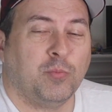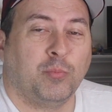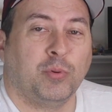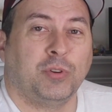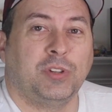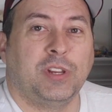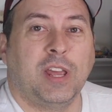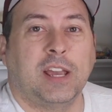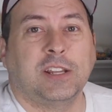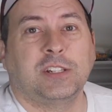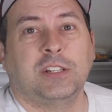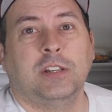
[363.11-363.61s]
you
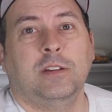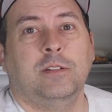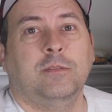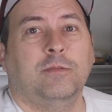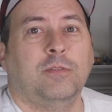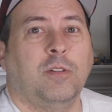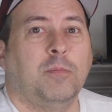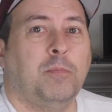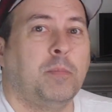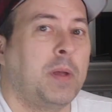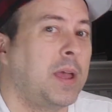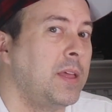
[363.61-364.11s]
protection
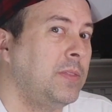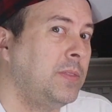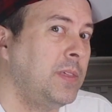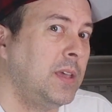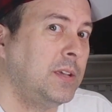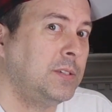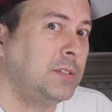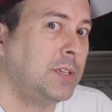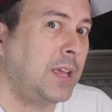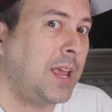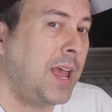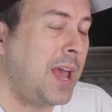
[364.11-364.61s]
from bad
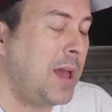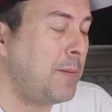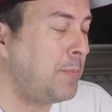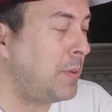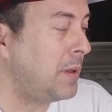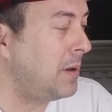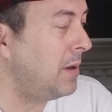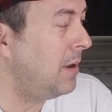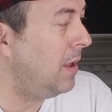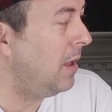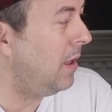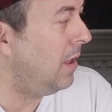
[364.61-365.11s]
things that
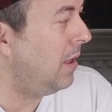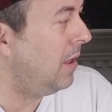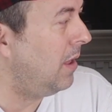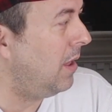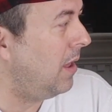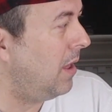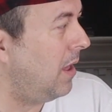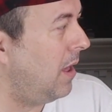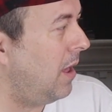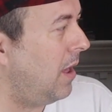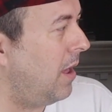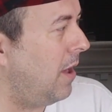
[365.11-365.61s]
happen.
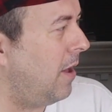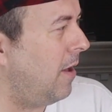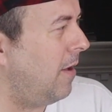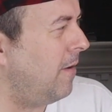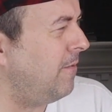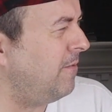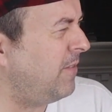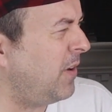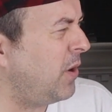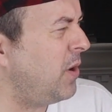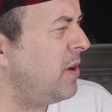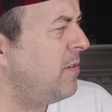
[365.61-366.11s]

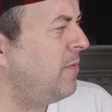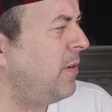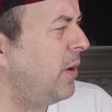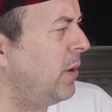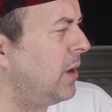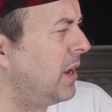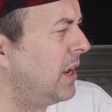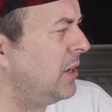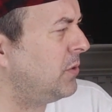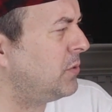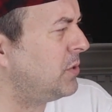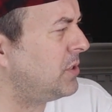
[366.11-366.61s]
Very,
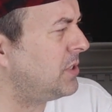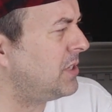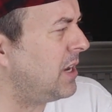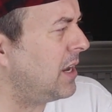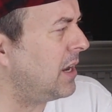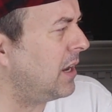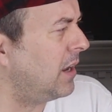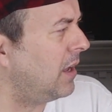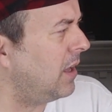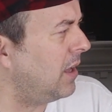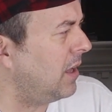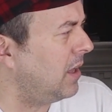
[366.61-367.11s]
very
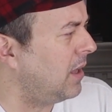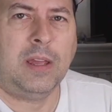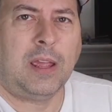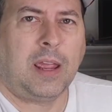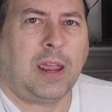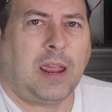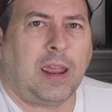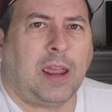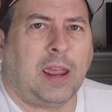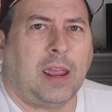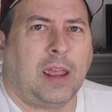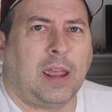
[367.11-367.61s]
interesting,
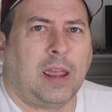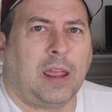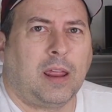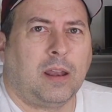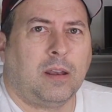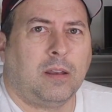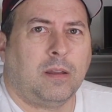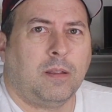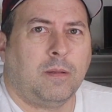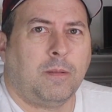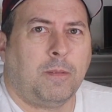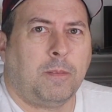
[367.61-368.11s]

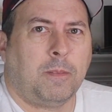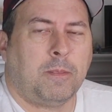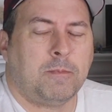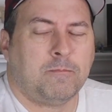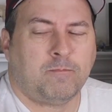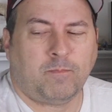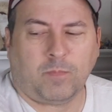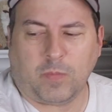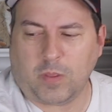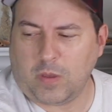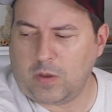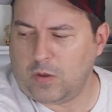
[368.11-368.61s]
and
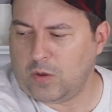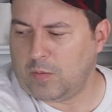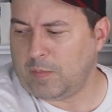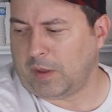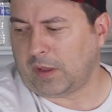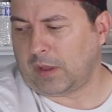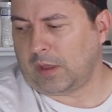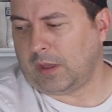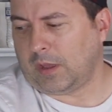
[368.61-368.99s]
oh my